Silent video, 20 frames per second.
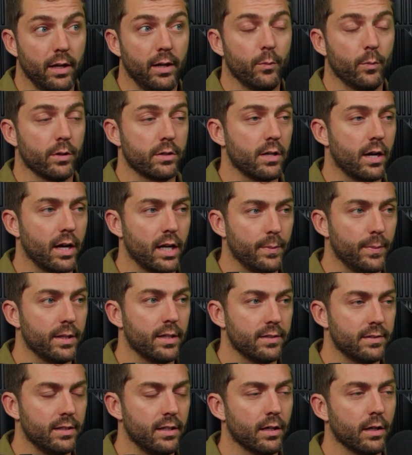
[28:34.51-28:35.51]
And we're talking about
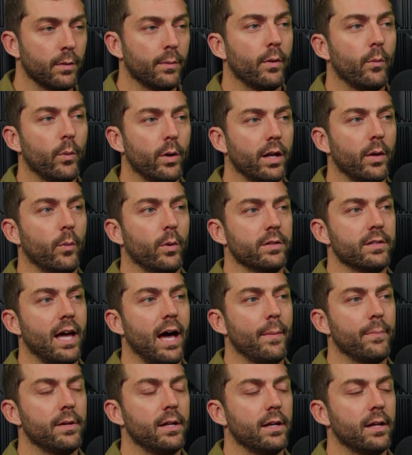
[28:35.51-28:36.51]
this here about what's
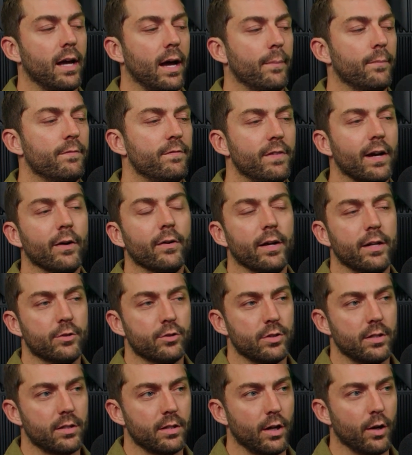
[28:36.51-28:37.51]
happening. I'm very
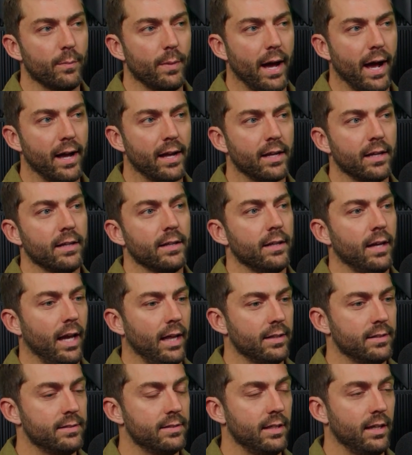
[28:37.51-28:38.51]
interested to go back
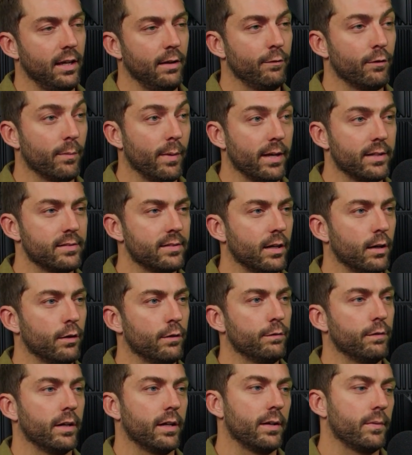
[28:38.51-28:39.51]
and see for
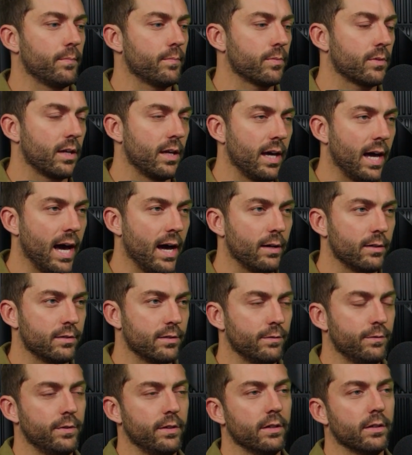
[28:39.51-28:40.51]
myself, like, how does
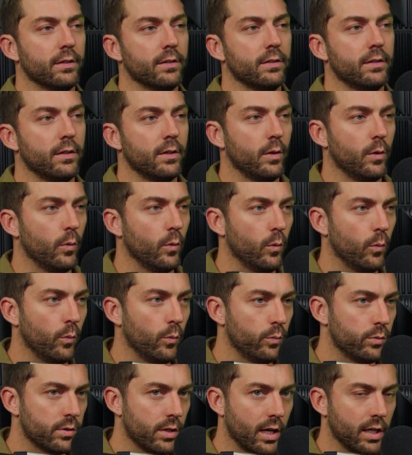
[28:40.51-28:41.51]
it feel?
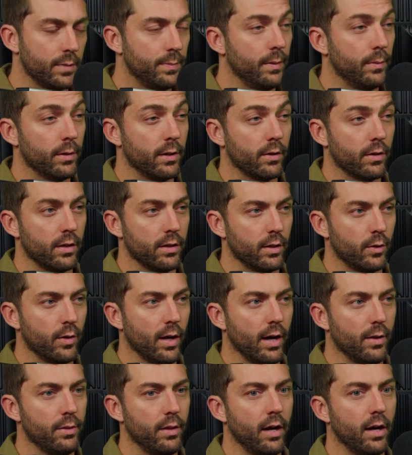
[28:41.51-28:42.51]
Talk to people that are on the
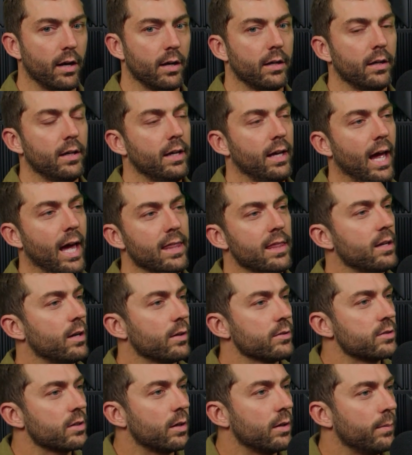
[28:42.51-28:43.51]
ground there, and then
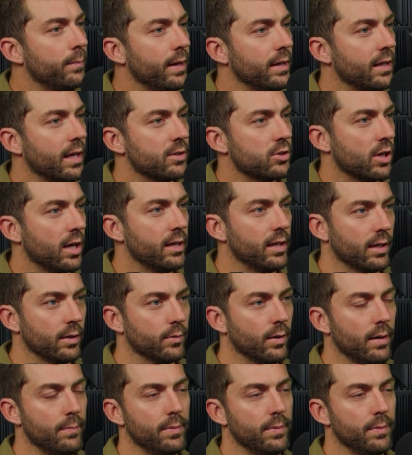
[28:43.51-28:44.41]
also go to mainland China, right?